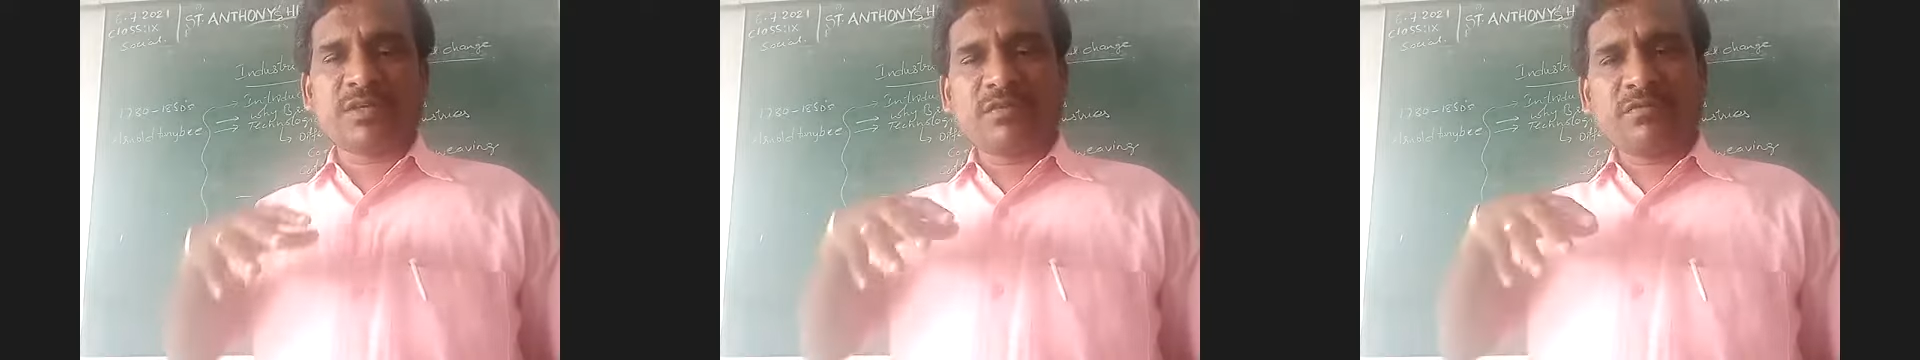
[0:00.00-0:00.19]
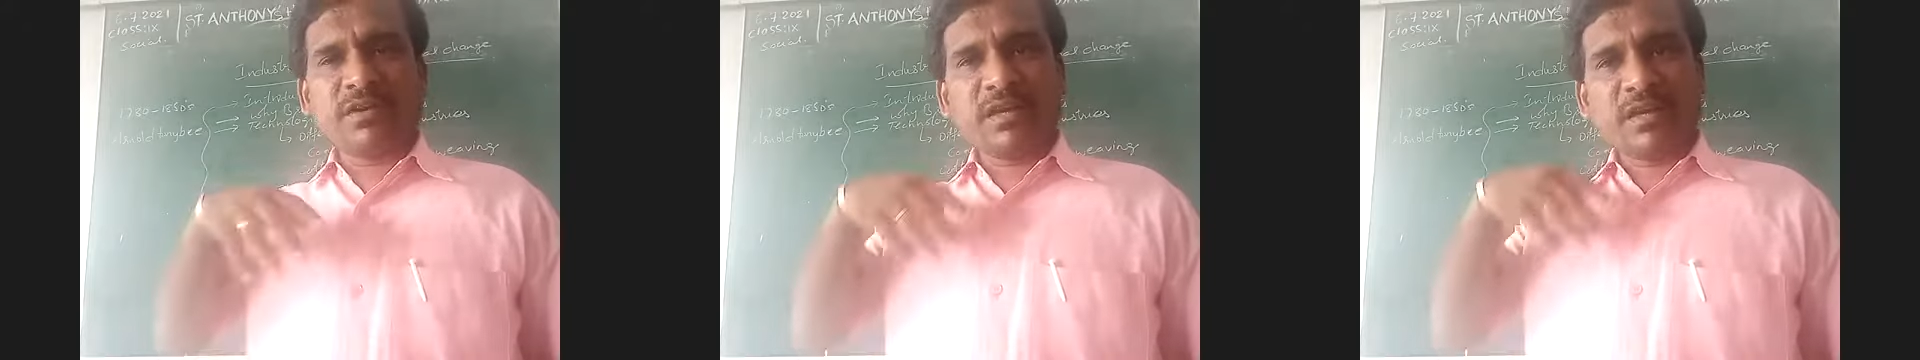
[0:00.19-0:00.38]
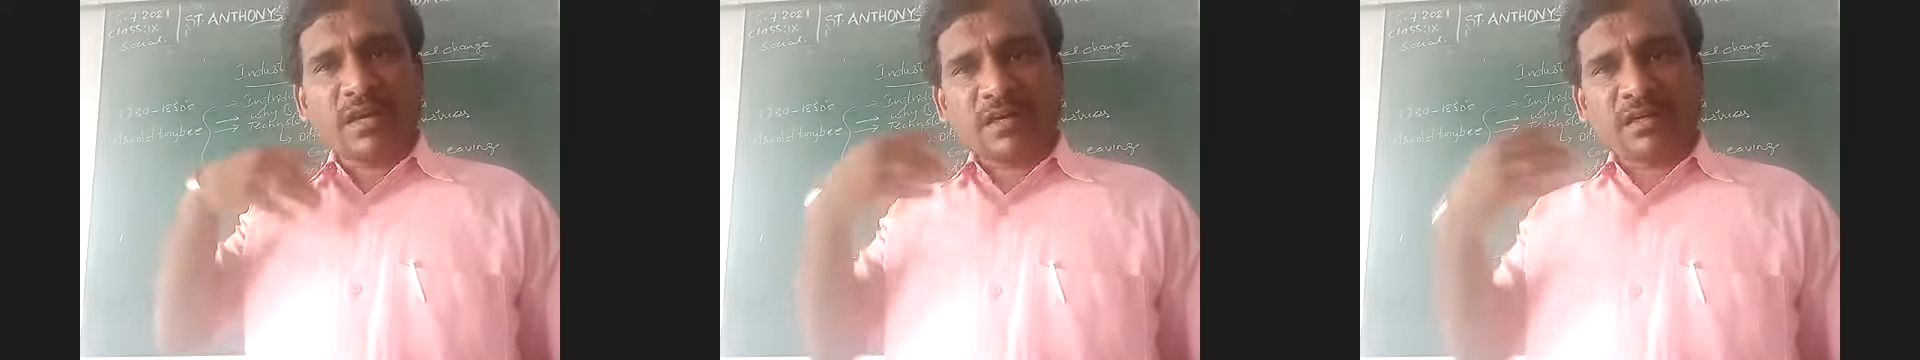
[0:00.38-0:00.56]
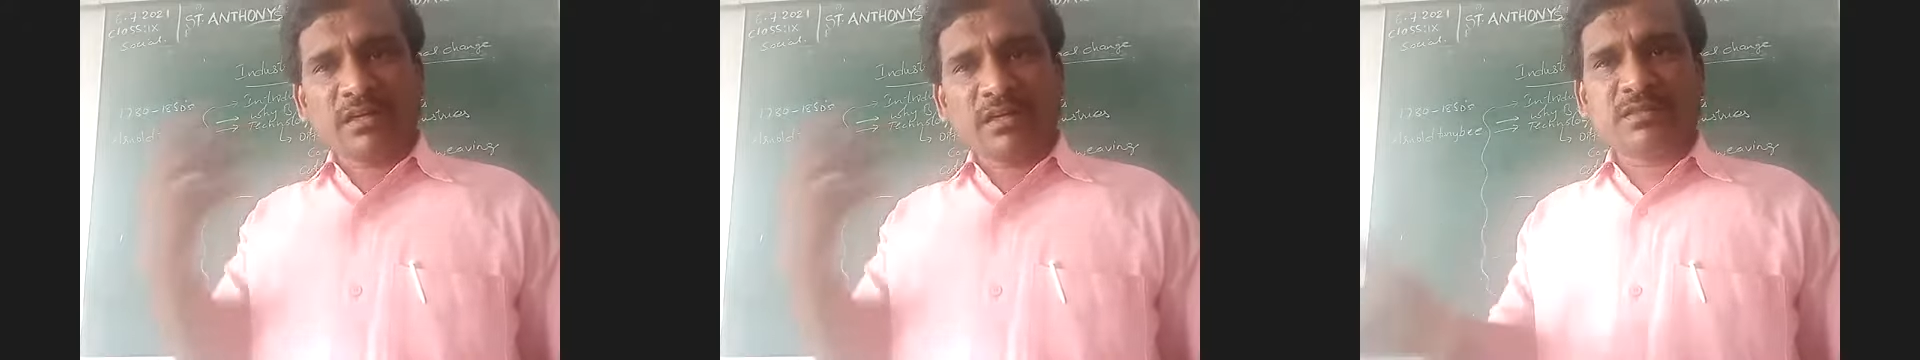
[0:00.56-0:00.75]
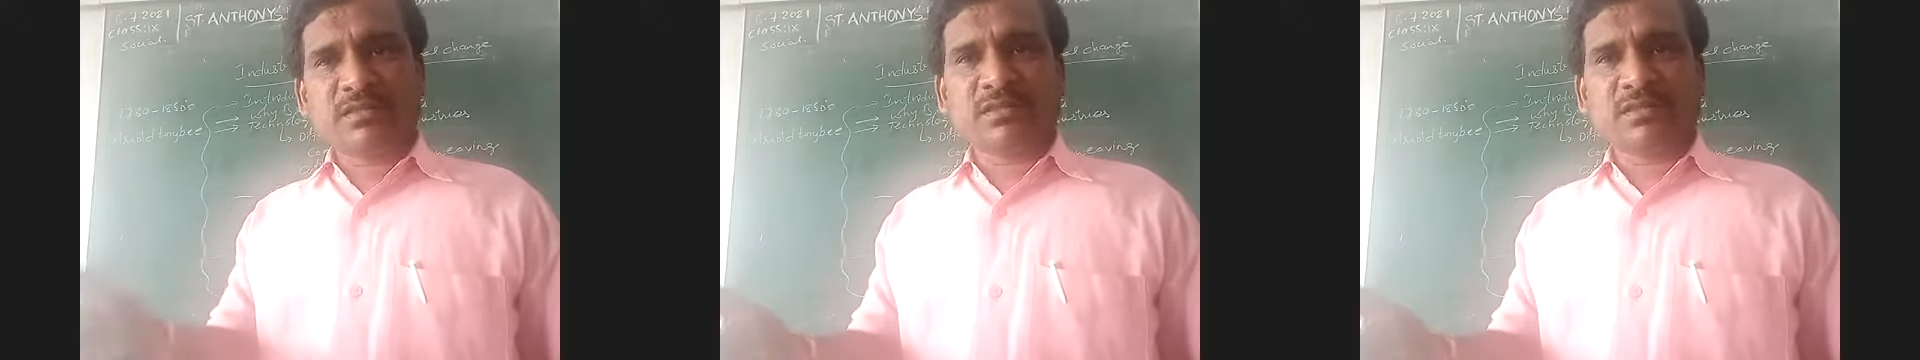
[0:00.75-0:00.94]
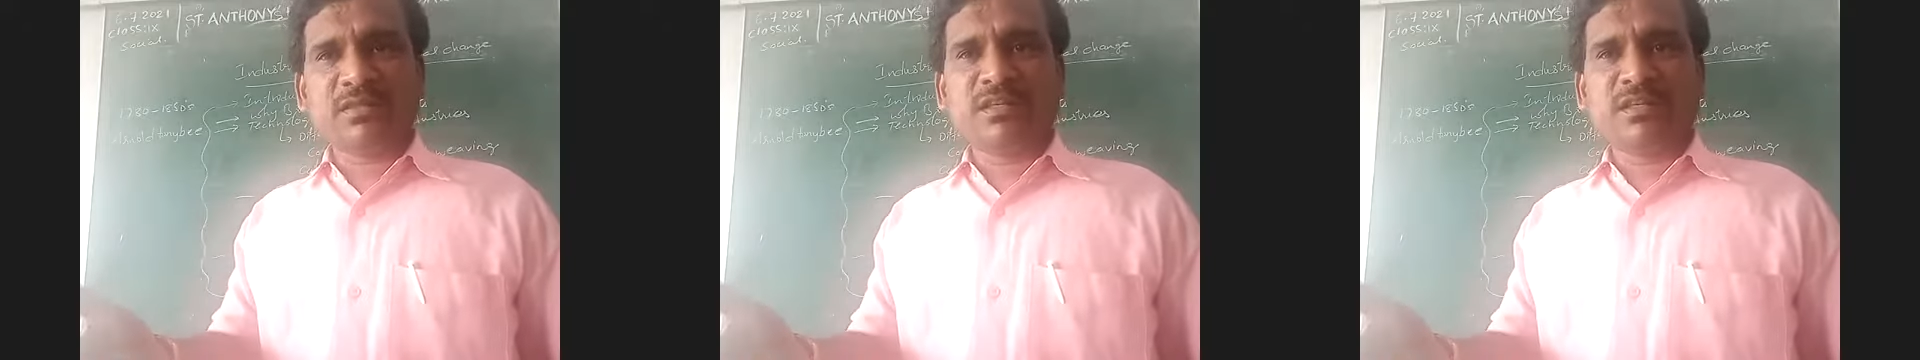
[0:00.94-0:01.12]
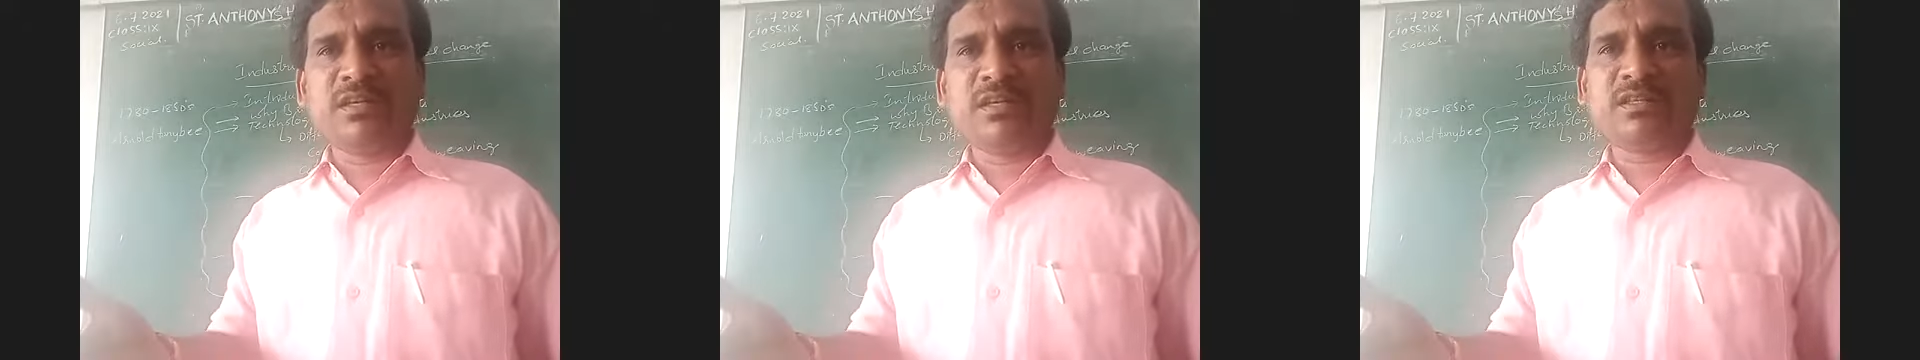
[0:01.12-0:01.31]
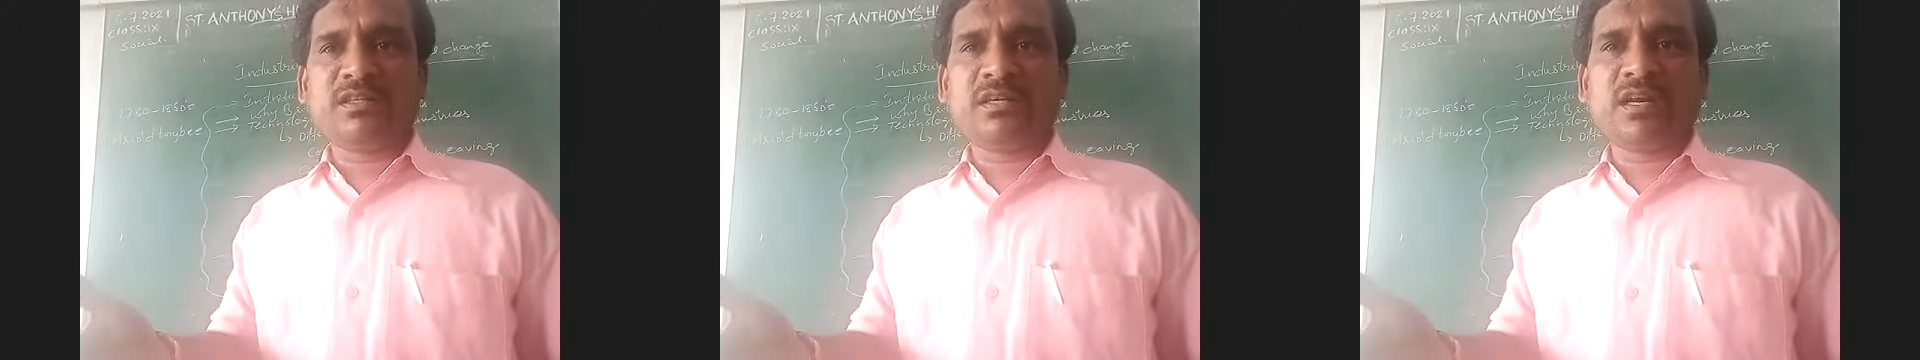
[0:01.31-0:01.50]
Every country is
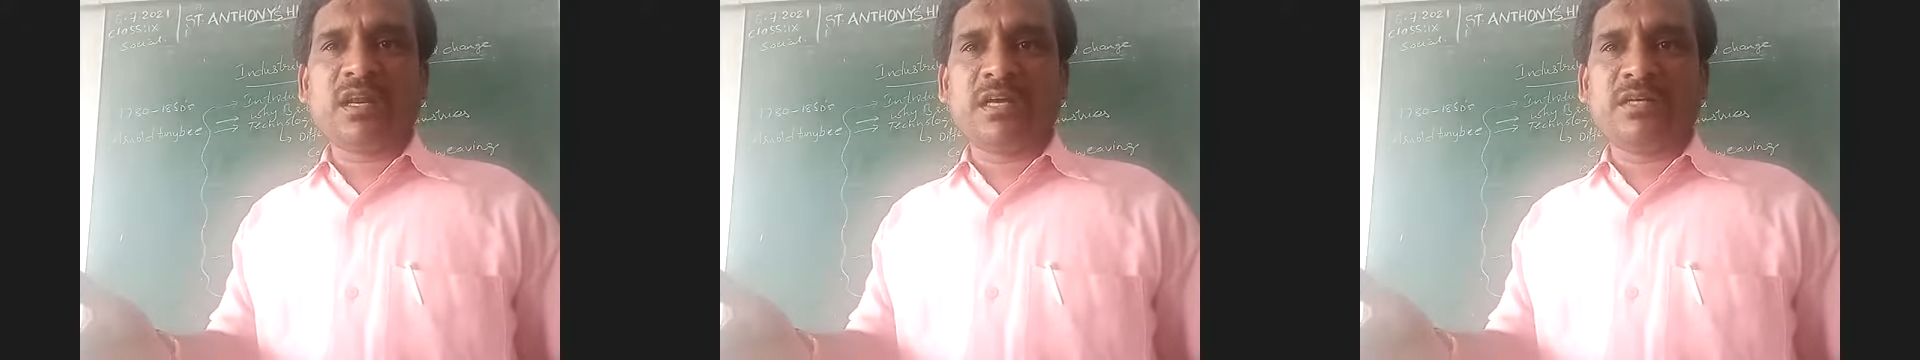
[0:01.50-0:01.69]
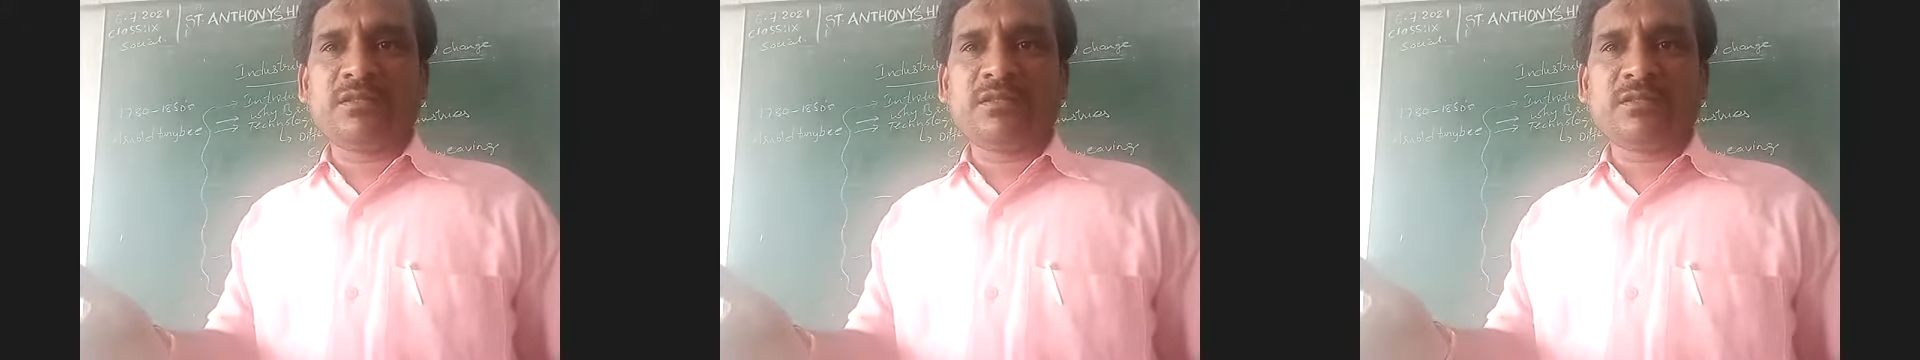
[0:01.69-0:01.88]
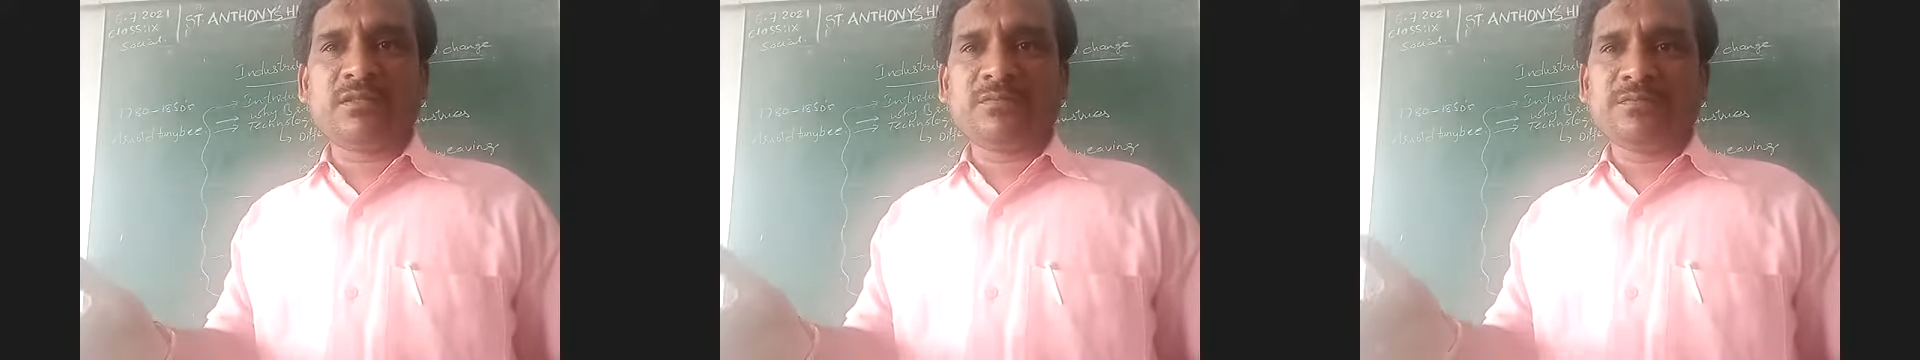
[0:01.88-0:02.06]
industrialized.